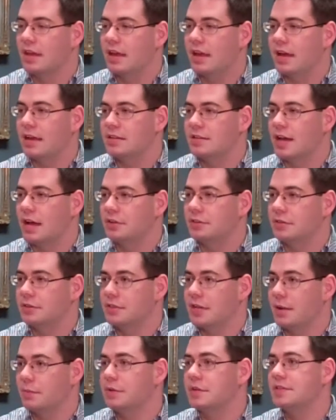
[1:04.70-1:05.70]
And Dr.
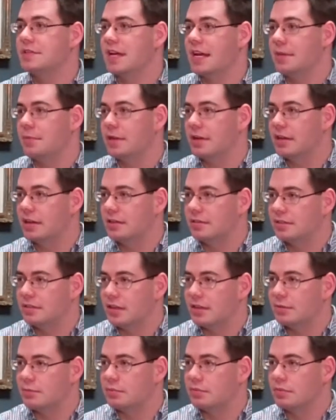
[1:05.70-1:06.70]
Deborah Sabia
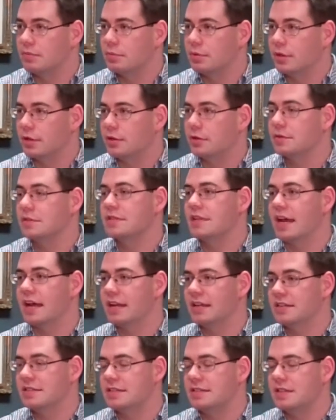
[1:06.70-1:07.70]
in political
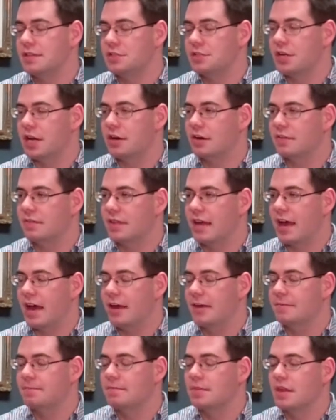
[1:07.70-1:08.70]
science is the chair of
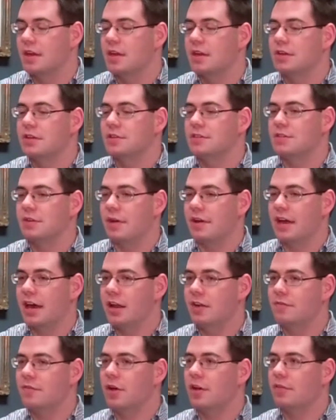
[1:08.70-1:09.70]
that. So I got
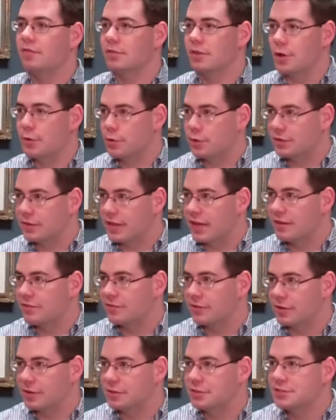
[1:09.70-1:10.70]
involved locally at
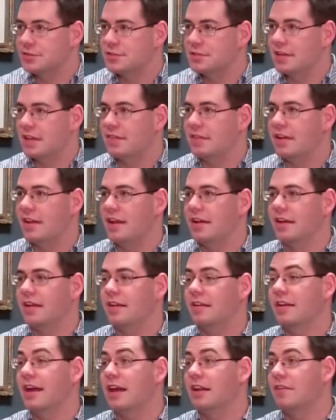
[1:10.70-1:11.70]
first, and then I
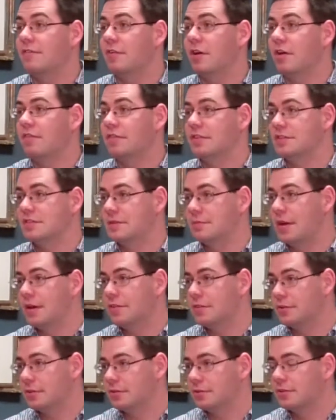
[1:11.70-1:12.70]
got involved in some
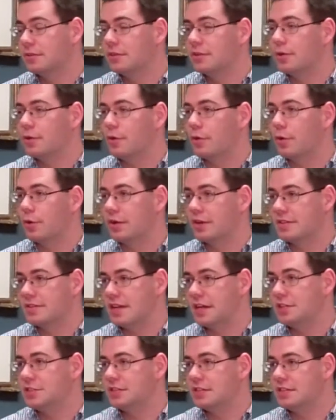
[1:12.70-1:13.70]
other
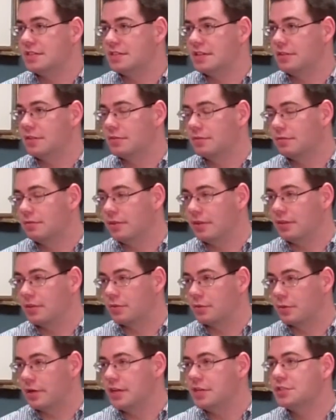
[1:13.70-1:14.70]
organizations in
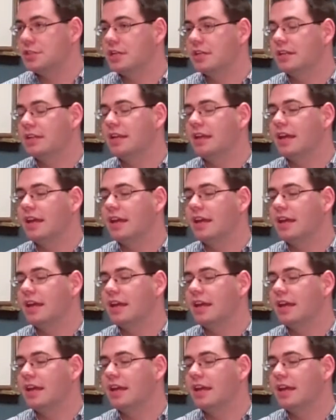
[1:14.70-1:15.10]
the region.